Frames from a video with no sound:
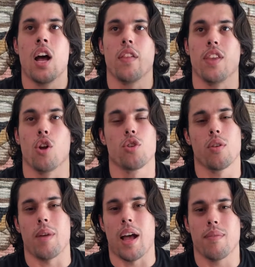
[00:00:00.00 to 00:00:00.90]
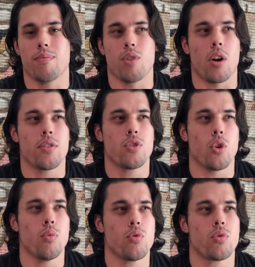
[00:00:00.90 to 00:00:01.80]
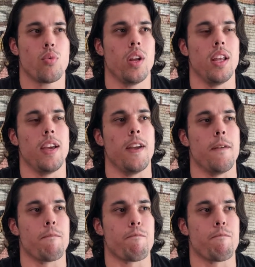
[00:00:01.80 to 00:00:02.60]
They also don't really,